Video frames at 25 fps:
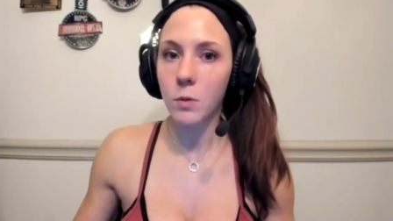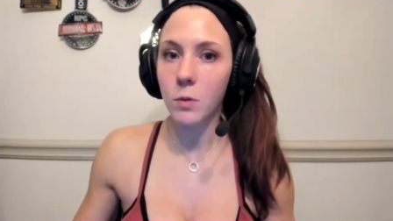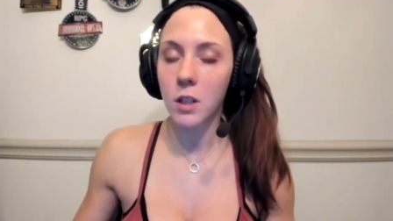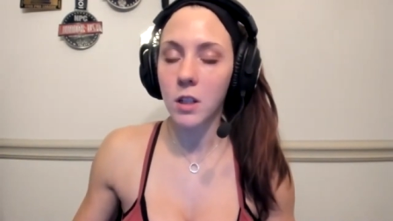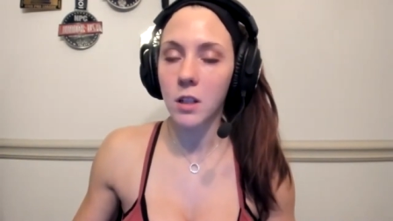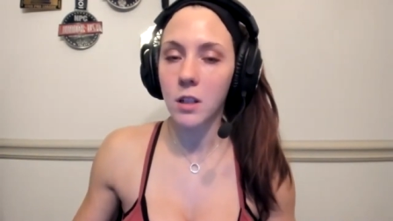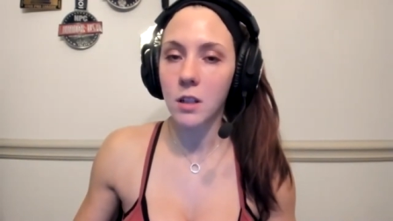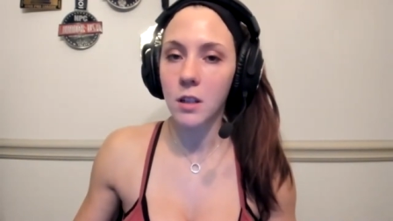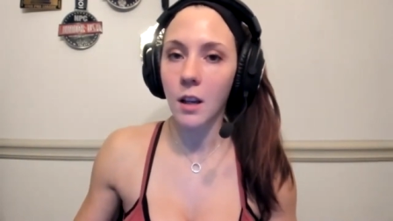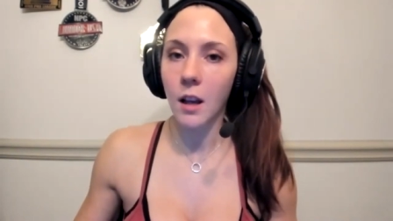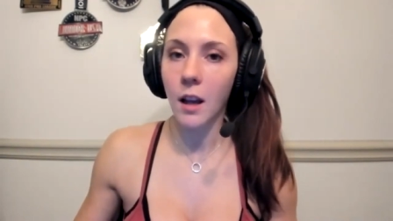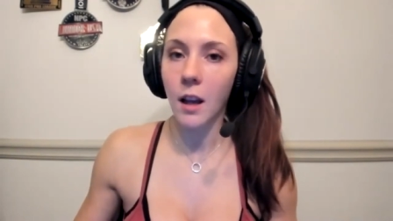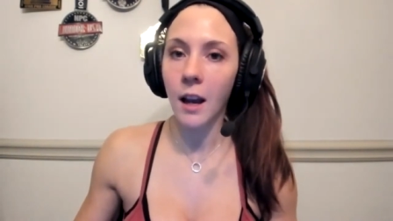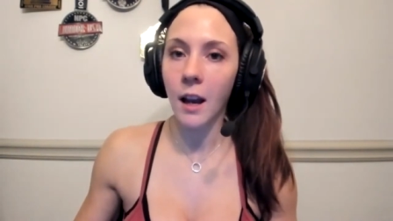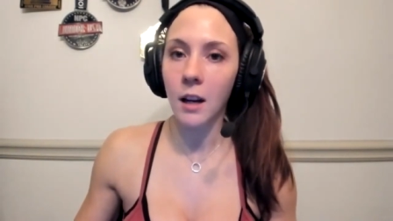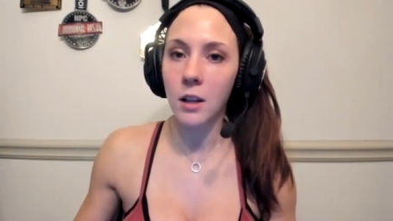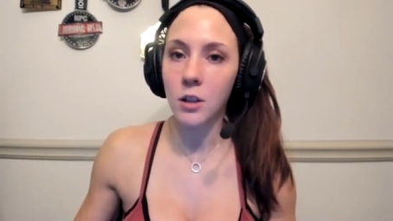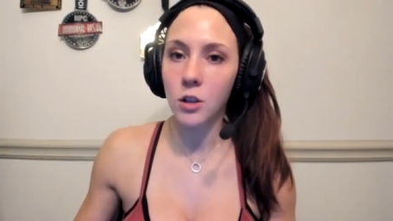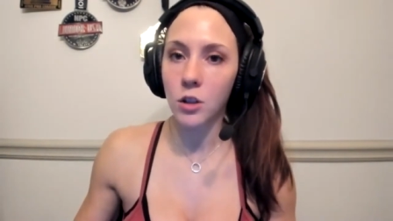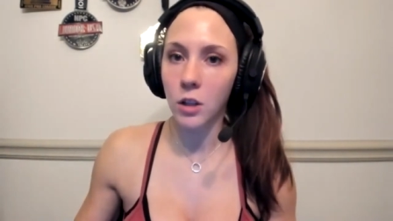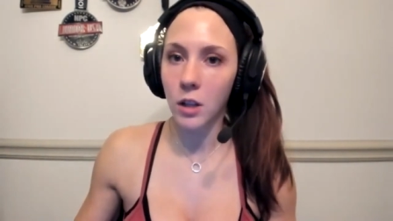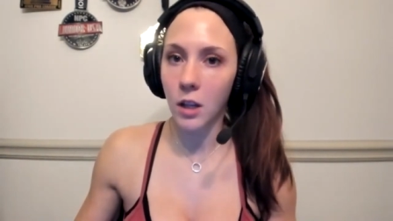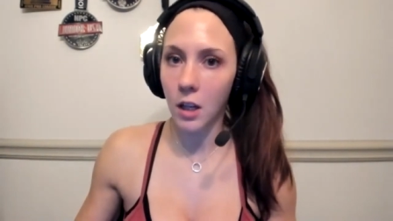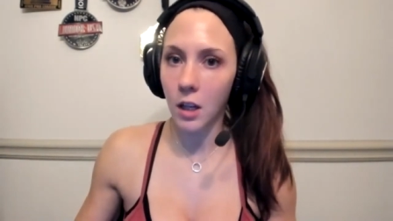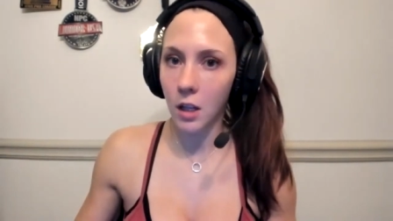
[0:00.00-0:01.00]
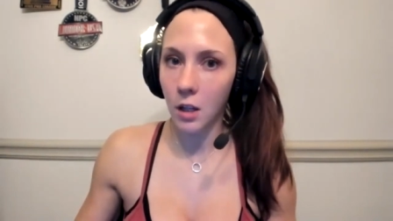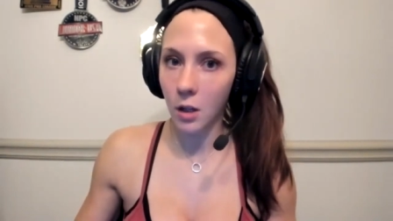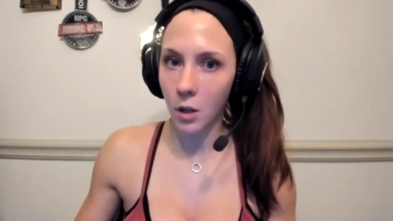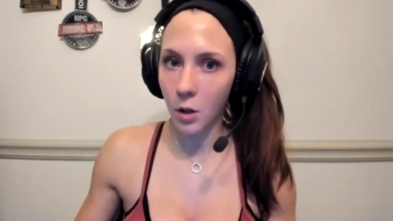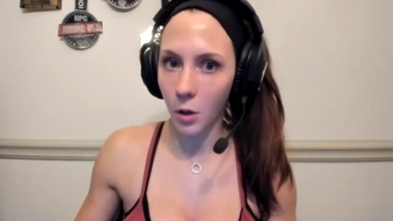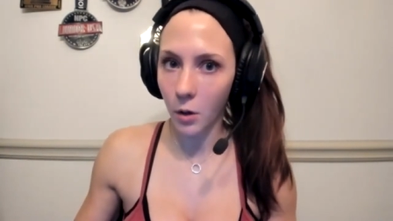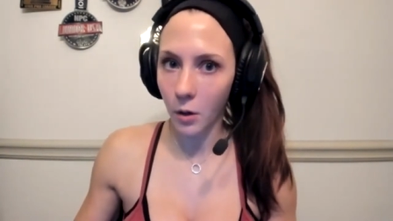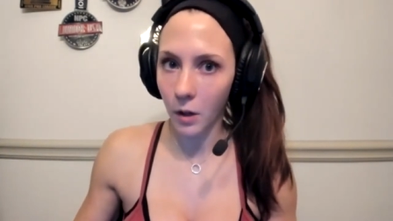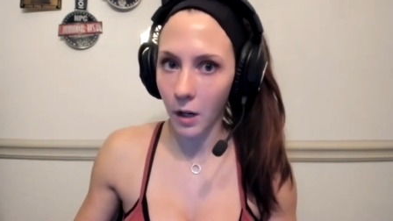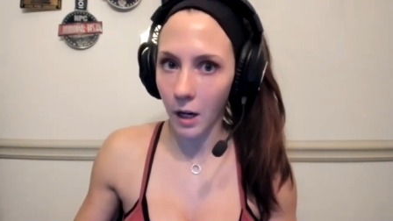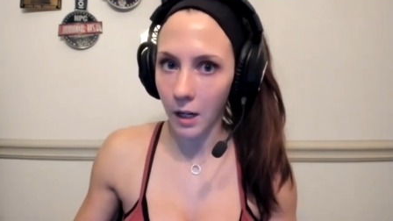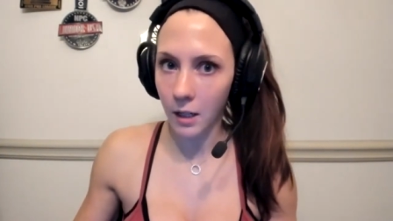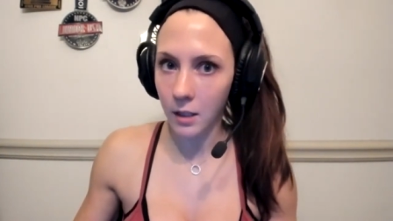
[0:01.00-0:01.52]
which is actually
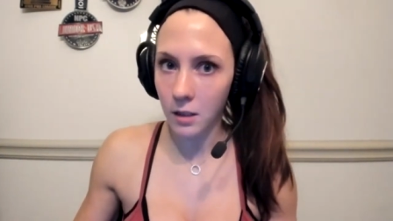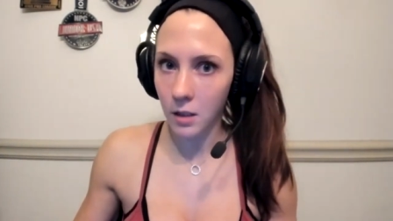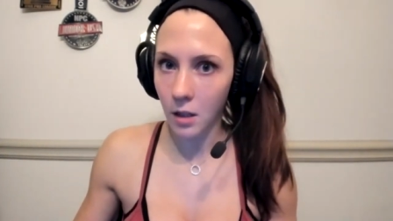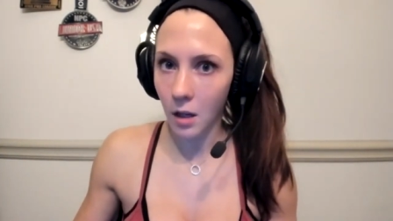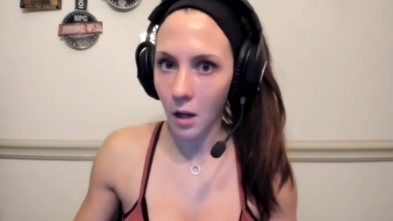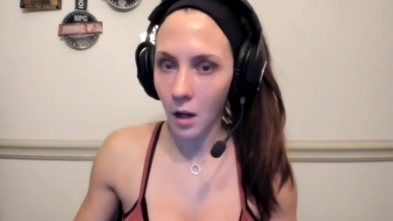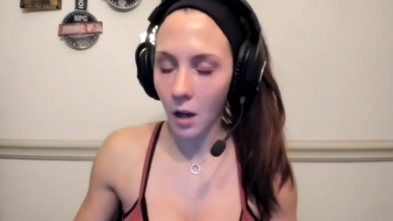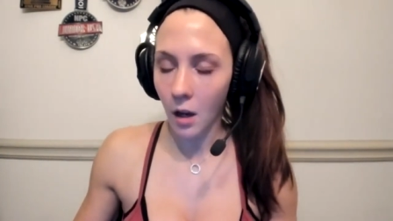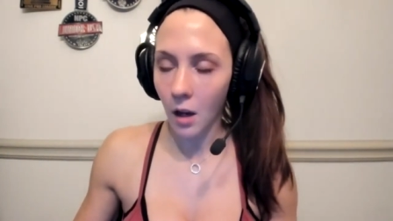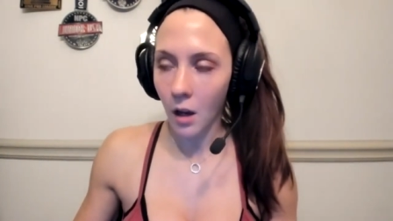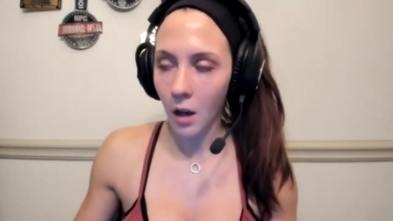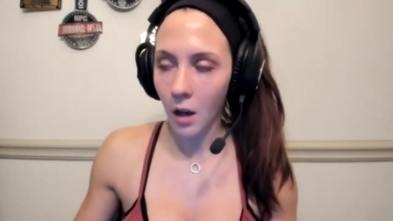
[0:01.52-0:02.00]
incorrect.